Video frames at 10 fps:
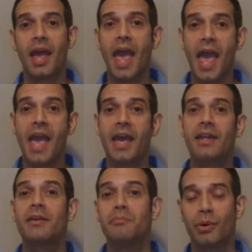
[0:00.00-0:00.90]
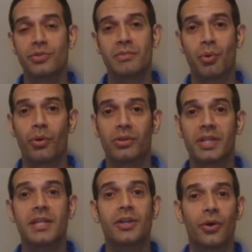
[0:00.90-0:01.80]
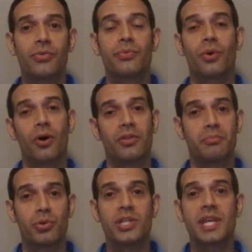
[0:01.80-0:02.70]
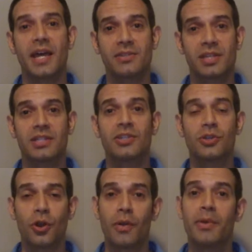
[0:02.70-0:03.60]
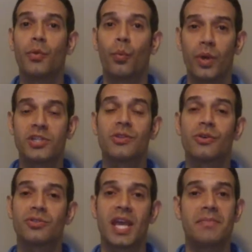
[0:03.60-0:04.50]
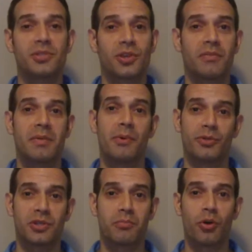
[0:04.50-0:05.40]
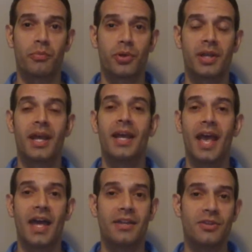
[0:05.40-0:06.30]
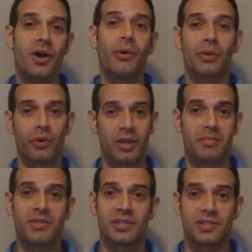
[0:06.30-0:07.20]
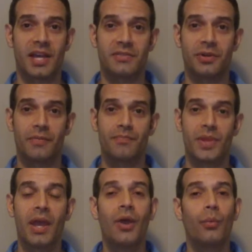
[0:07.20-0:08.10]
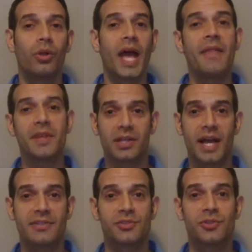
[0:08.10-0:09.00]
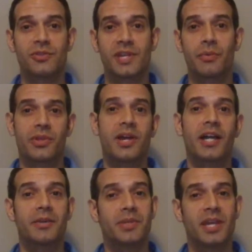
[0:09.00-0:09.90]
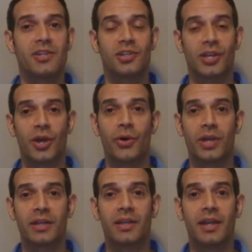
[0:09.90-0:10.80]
and most importantly, go through all the pre-testing to determine which of those tapes is going to be most appropriate and knowing we're going to be successful. We'll end the class associated with documentation and coding.